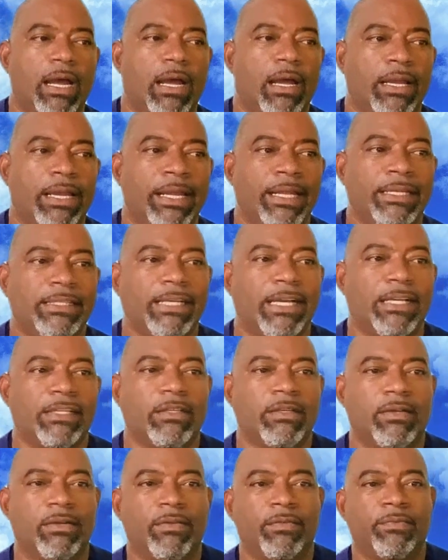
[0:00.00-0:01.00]
in charge
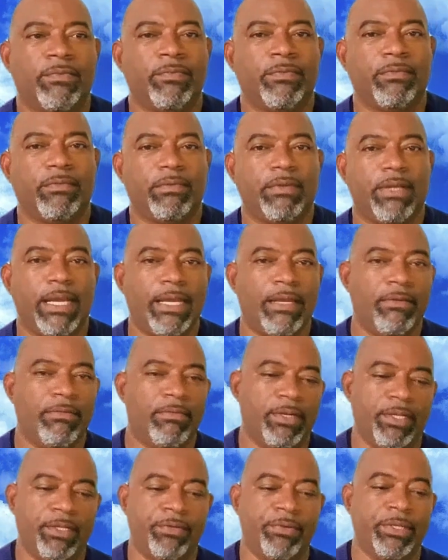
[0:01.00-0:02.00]
of, hey,
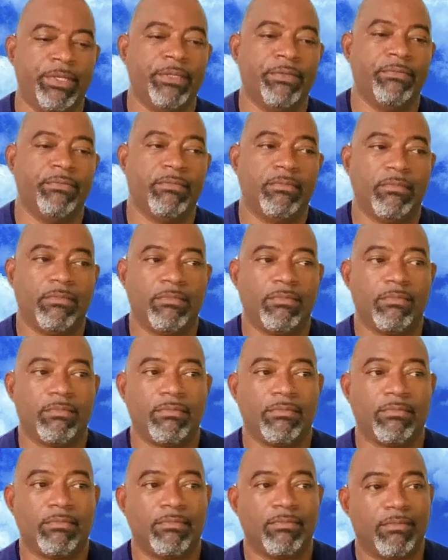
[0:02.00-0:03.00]
what are you doing?
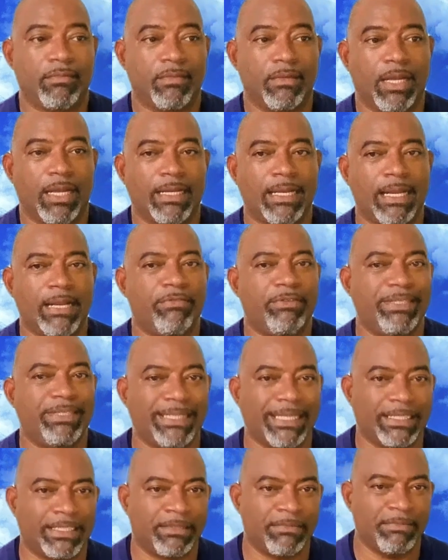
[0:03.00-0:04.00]
And that
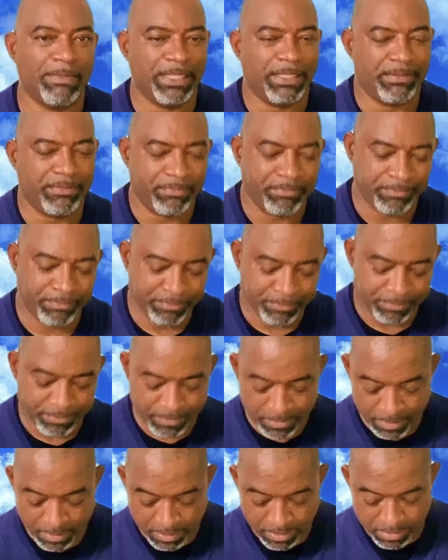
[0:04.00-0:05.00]
resets me.
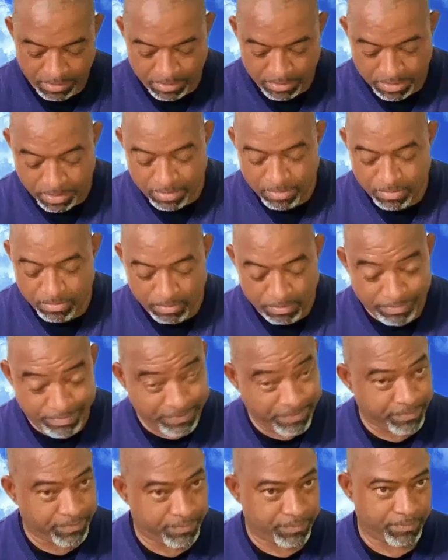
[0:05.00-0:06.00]
So
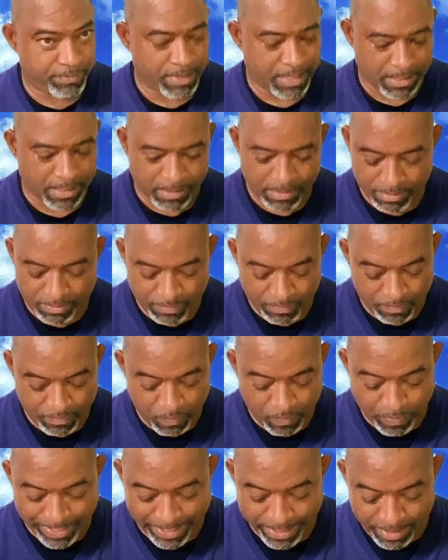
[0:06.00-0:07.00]
that is
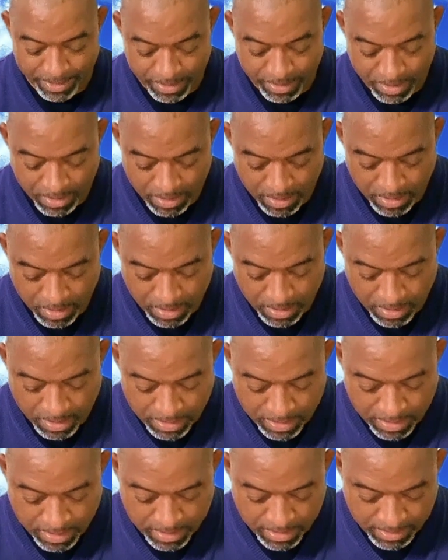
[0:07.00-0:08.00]
weird.
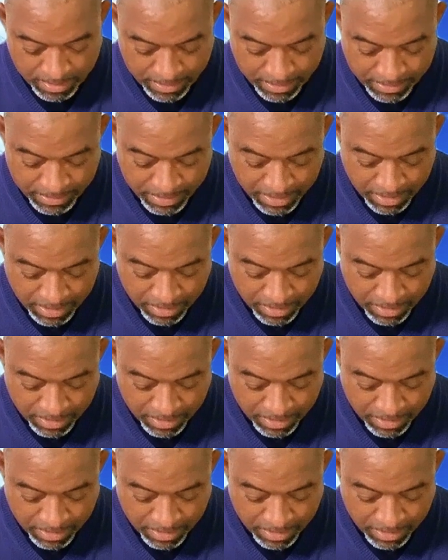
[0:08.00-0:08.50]
Teaching